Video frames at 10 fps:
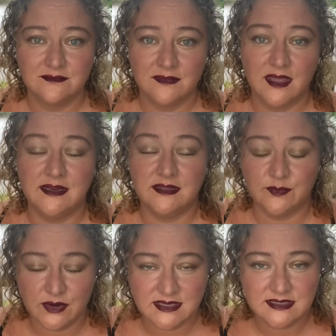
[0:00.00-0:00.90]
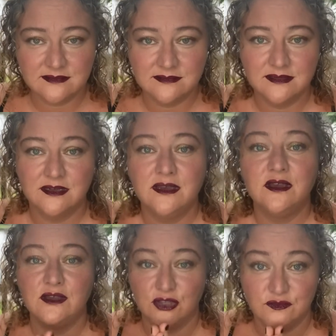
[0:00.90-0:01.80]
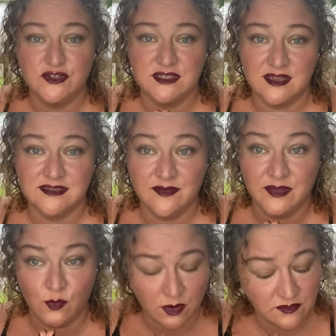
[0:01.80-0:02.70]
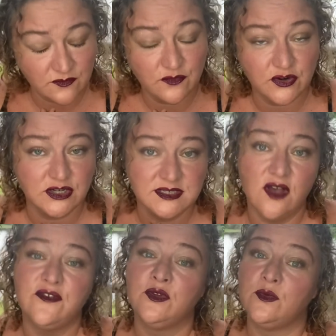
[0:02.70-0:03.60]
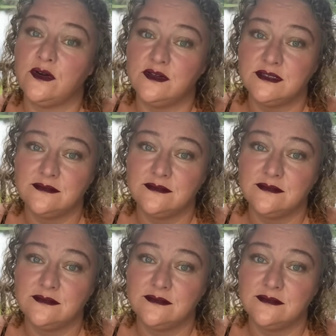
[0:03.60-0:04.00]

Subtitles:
And in the present, you've just done something wonderful for yourself and the world.